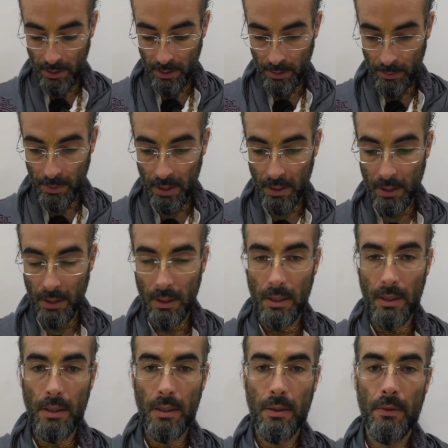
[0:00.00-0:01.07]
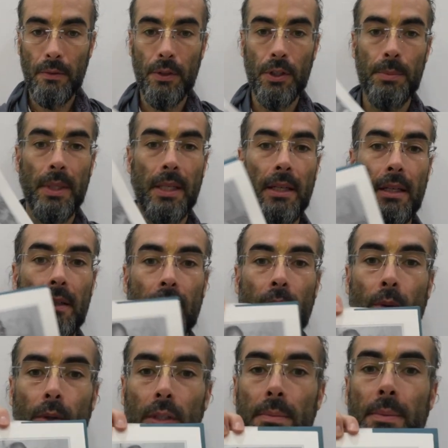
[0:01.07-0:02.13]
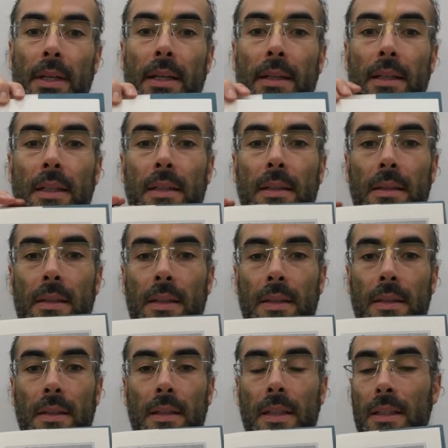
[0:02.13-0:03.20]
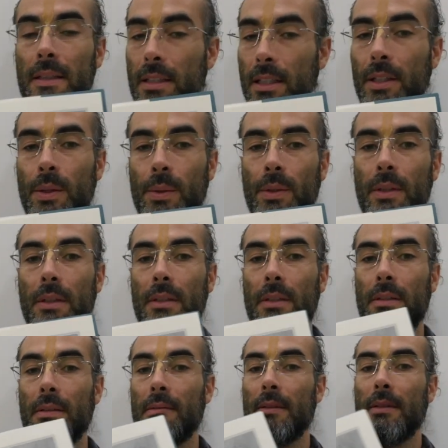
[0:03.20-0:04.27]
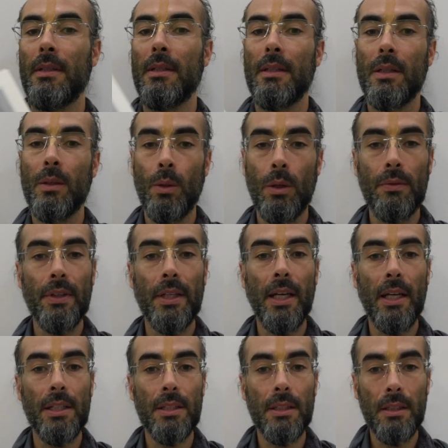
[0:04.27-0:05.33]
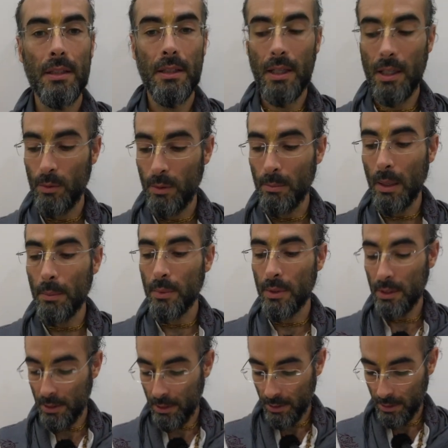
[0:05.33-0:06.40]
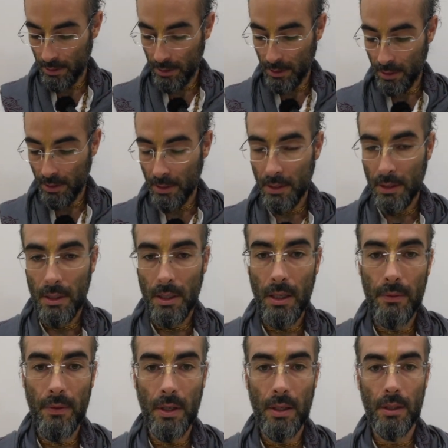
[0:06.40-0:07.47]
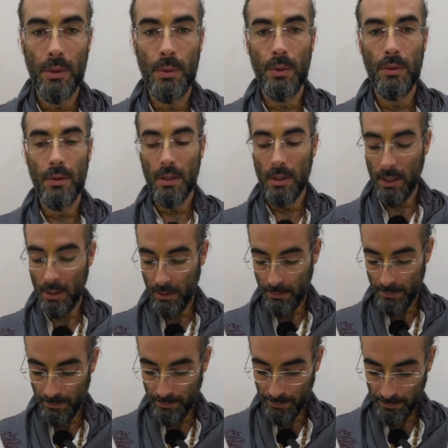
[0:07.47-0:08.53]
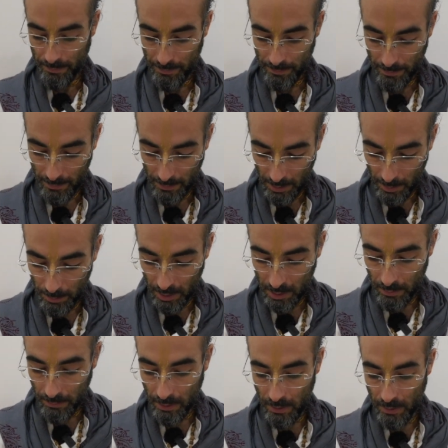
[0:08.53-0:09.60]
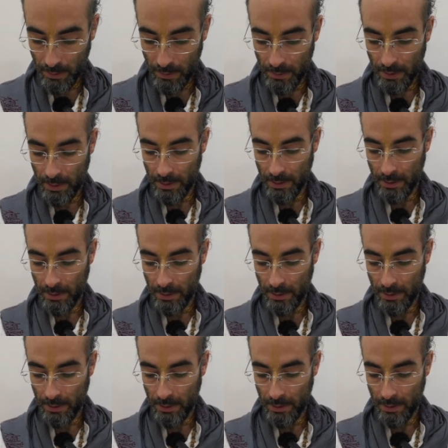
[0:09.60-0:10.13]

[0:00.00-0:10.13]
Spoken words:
And we first begin, of course, by continual glorification and remembrance of our Guru Vargya, Bhaktivinoda